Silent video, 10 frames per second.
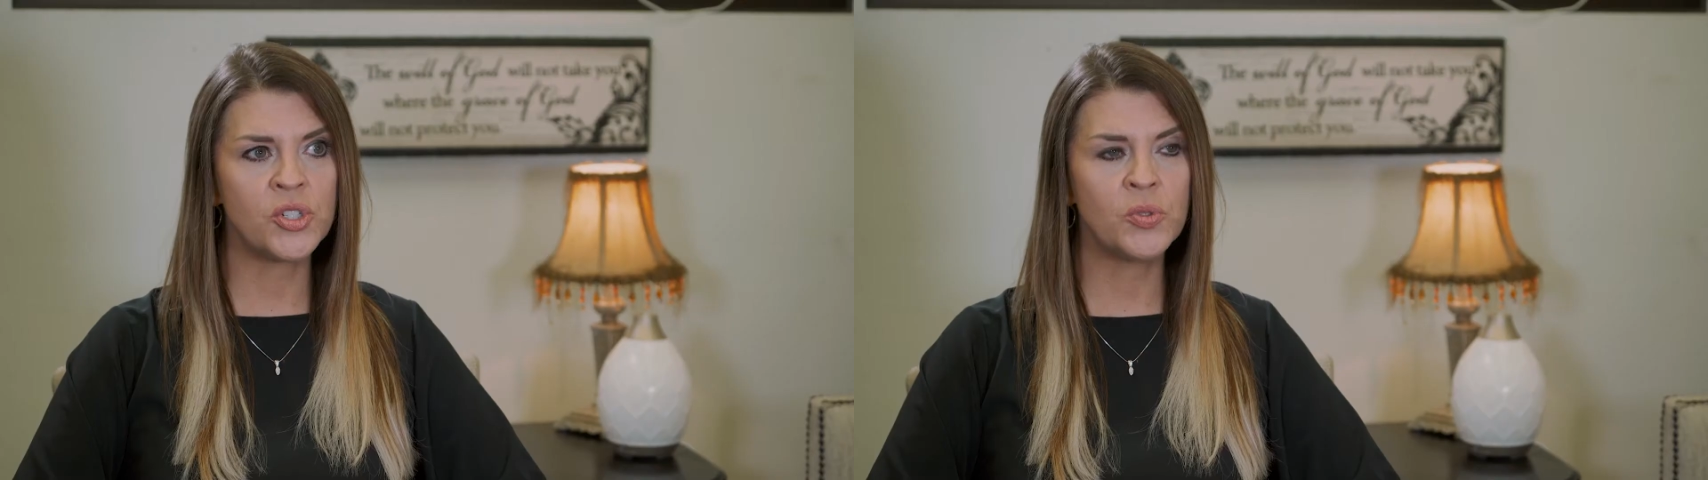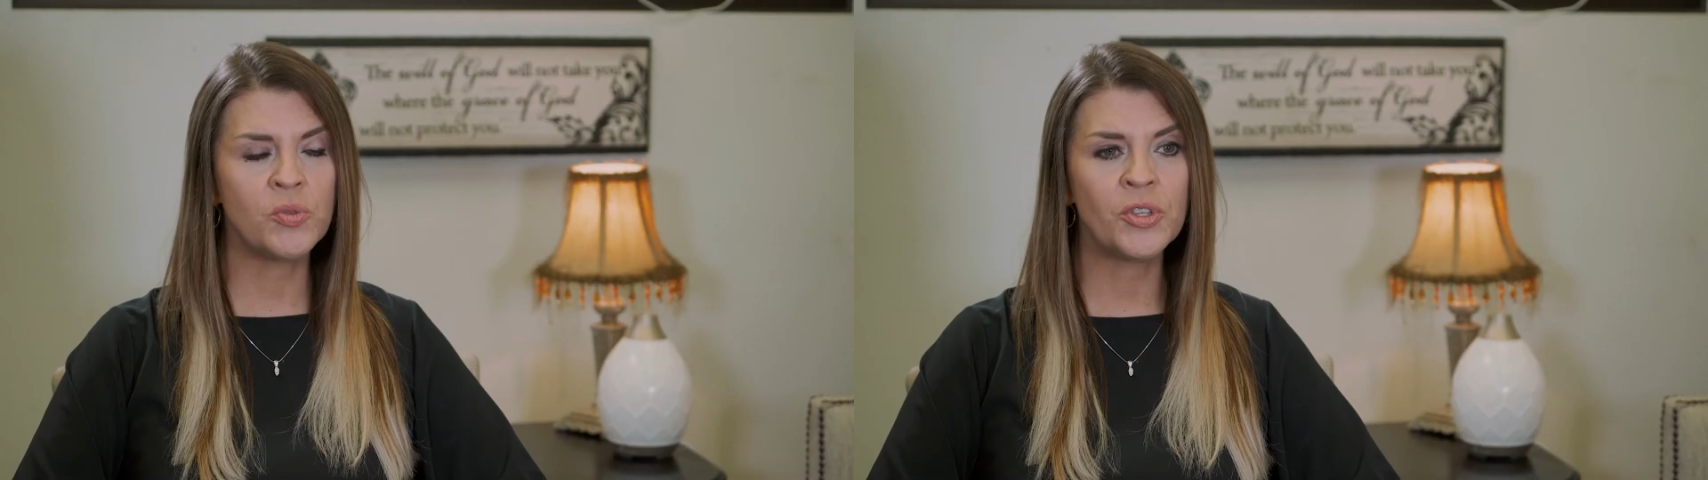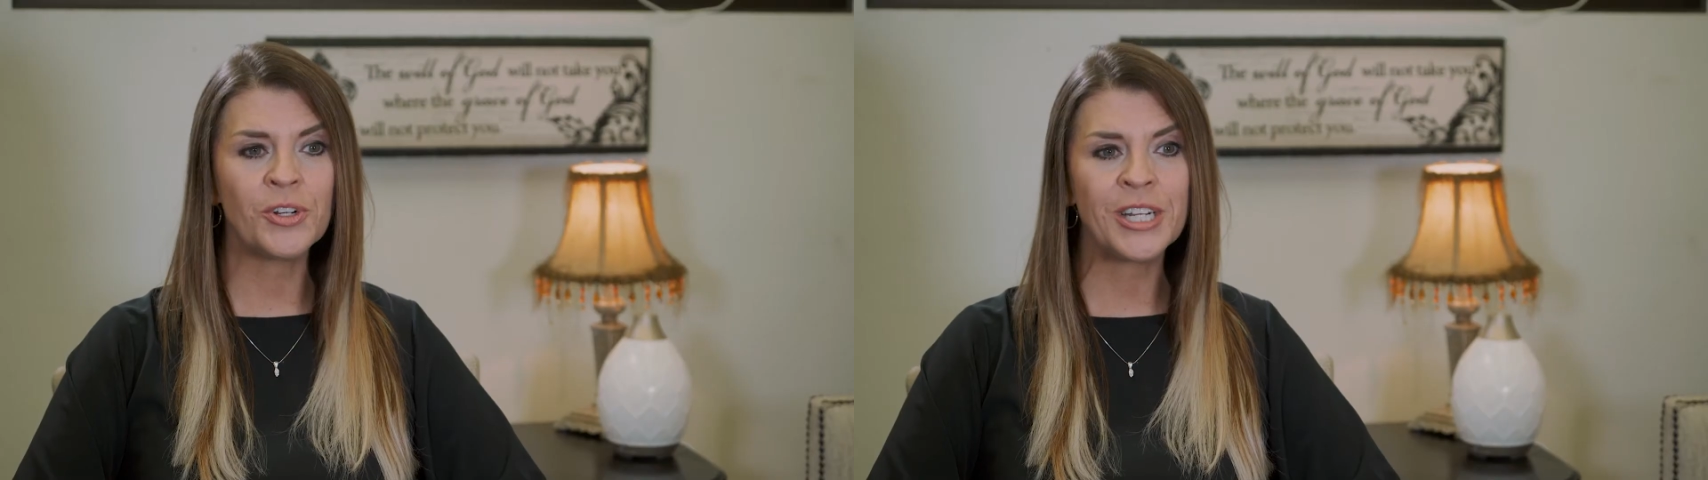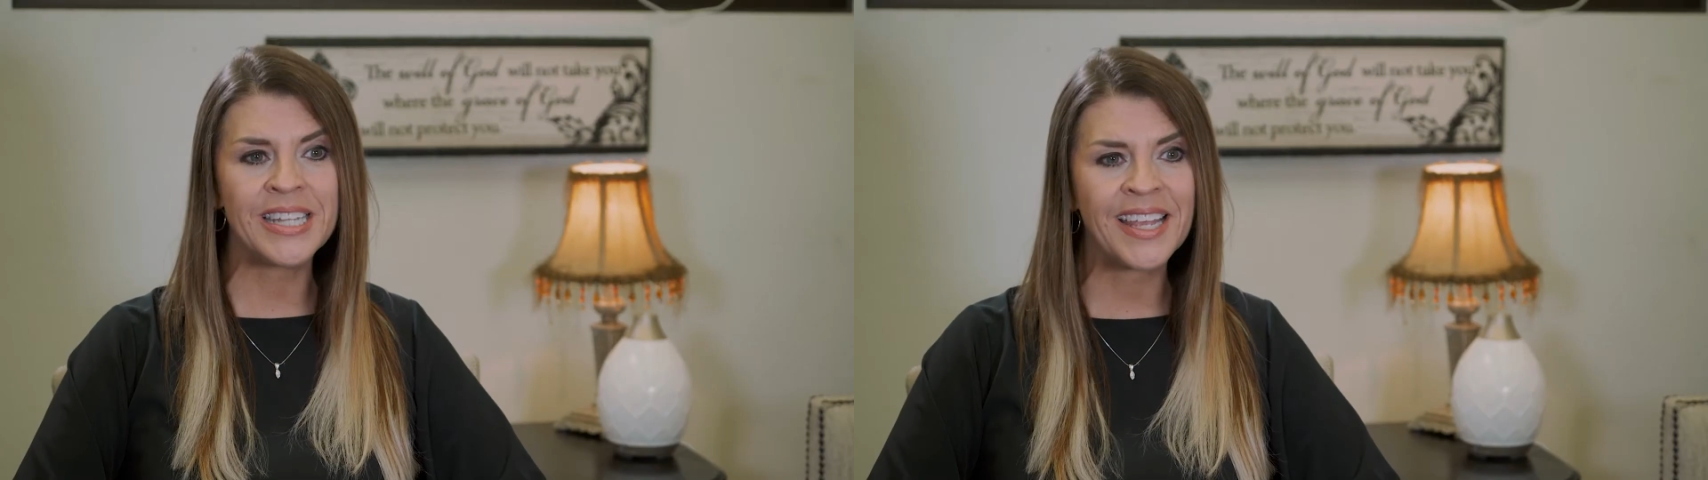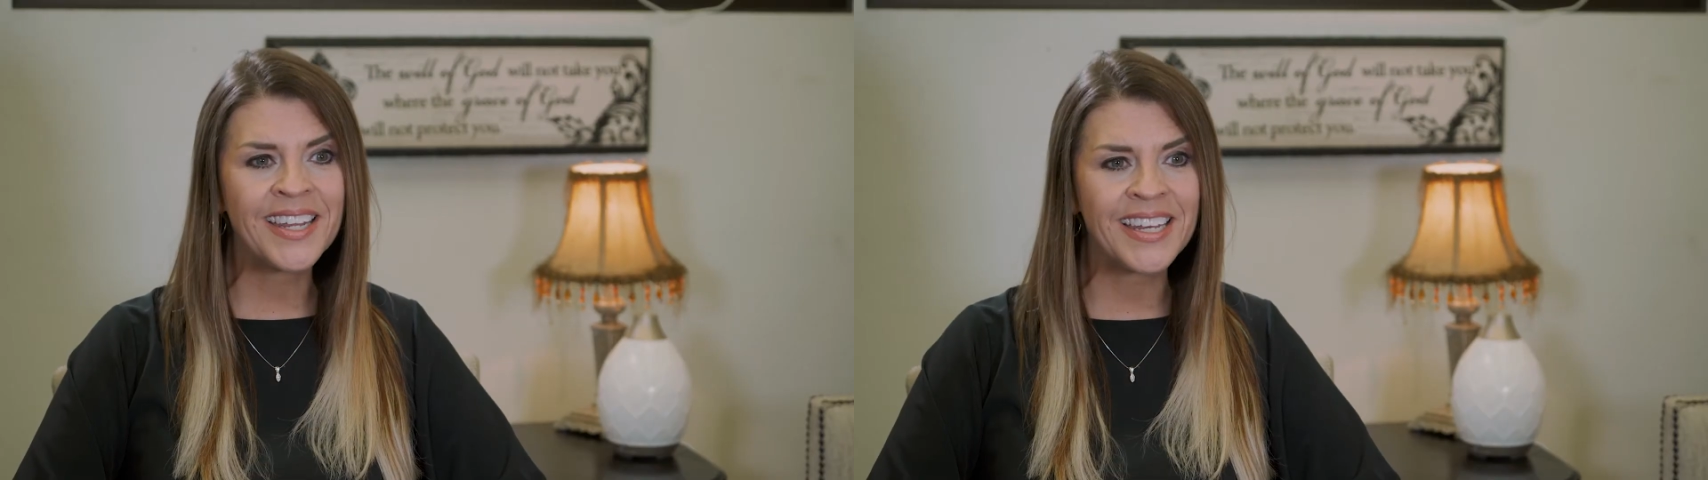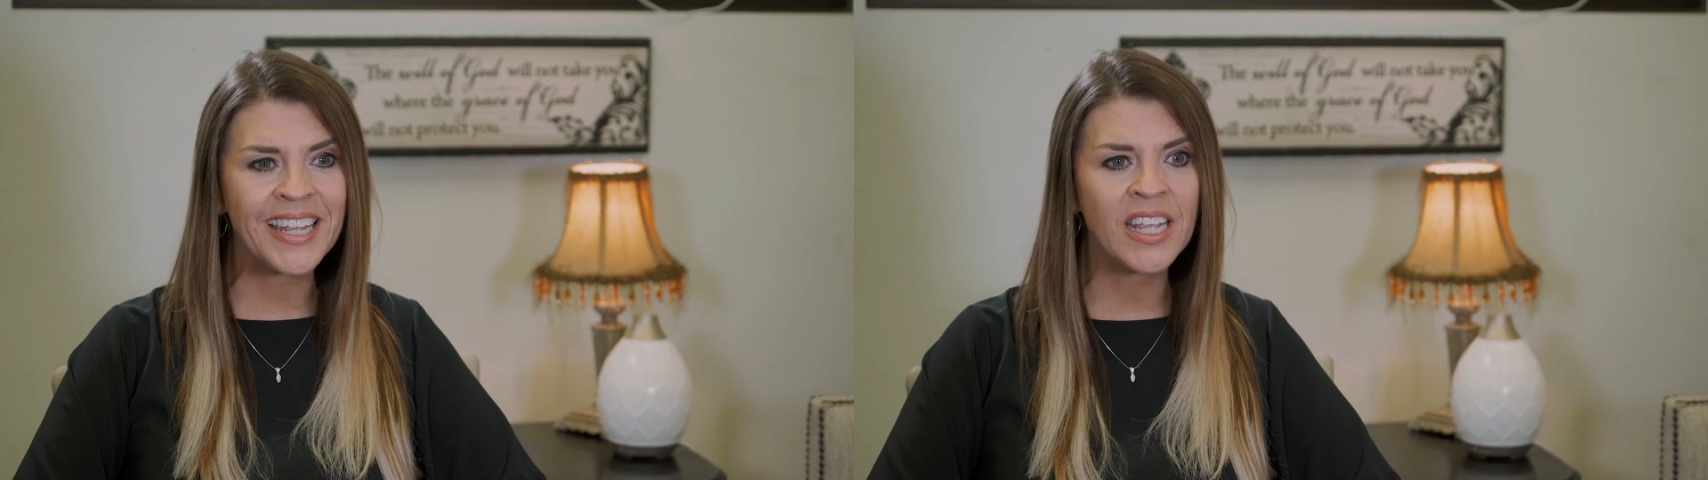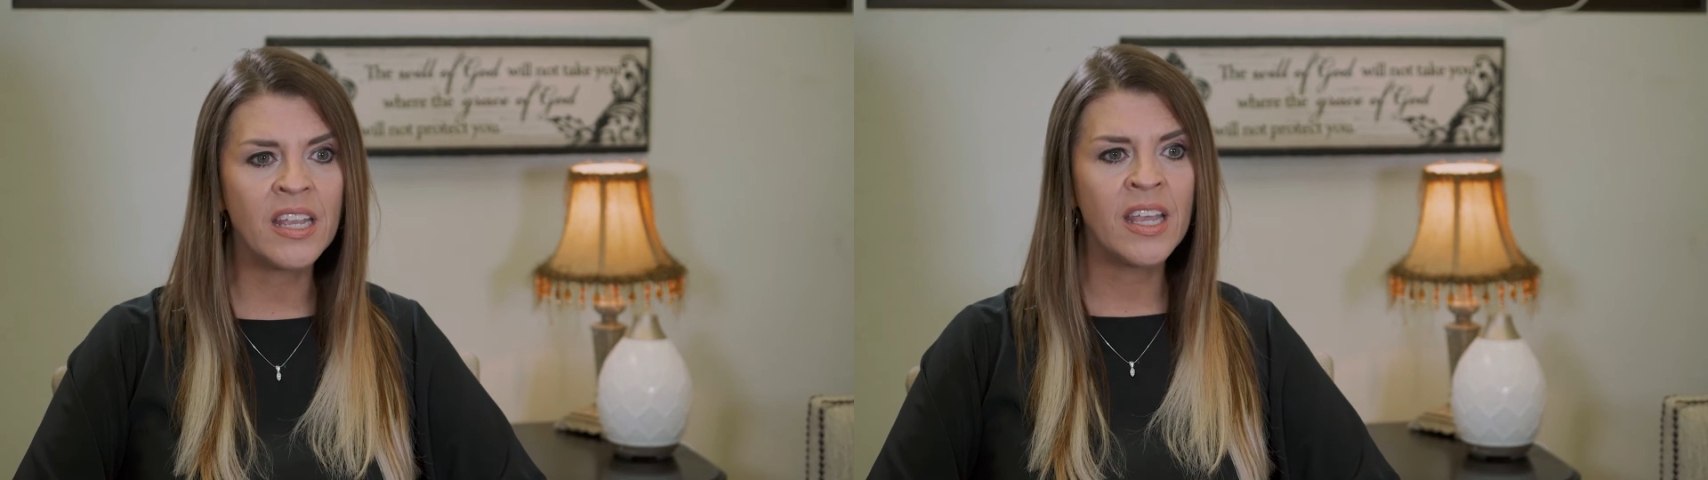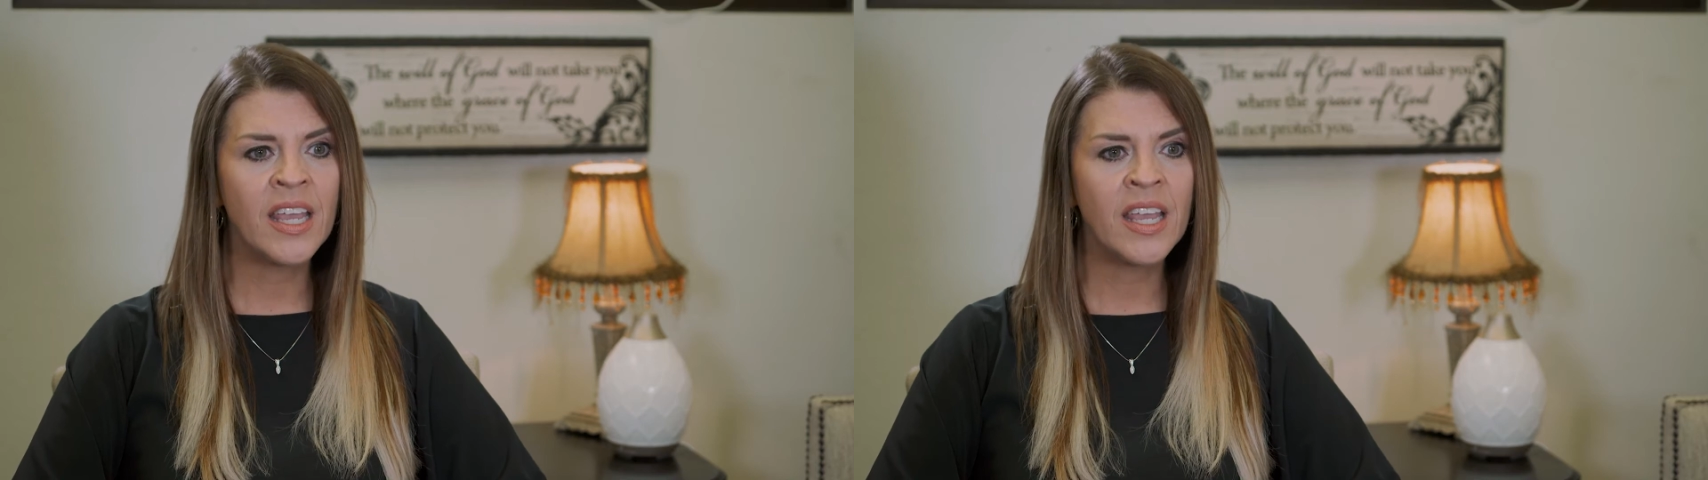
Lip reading: to their identity.